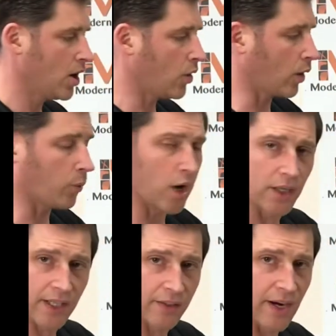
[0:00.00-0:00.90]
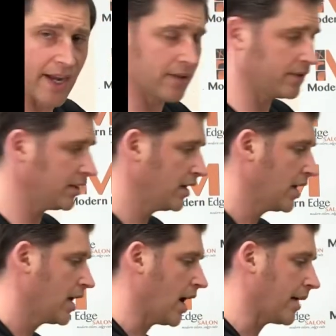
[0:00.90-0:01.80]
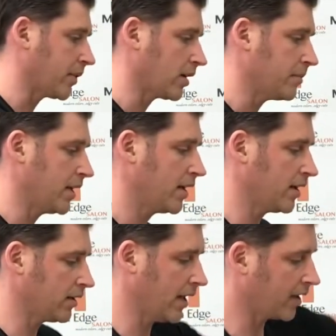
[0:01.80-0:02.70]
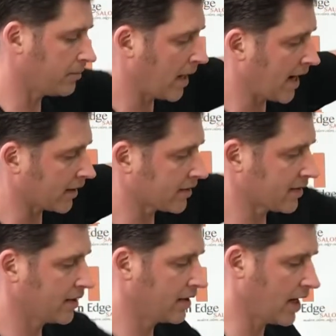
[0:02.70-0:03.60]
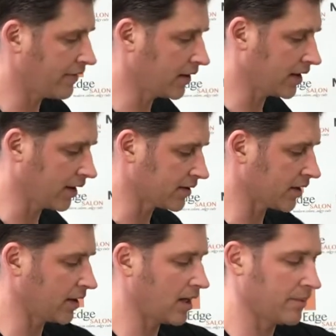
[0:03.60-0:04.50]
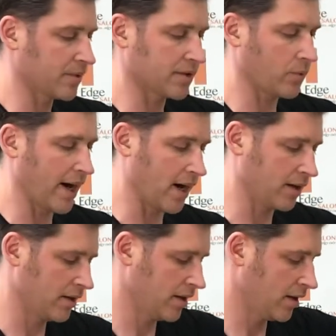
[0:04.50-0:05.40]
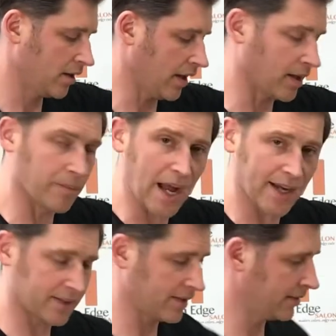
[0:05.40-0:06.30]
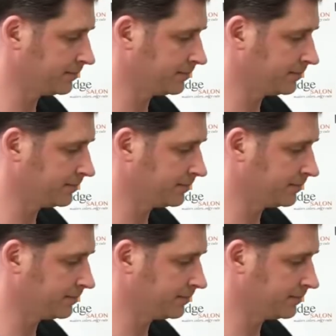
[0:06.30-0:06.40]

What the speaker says: or walking around, I'm going to be here like a box. Everything is going to come square like a box.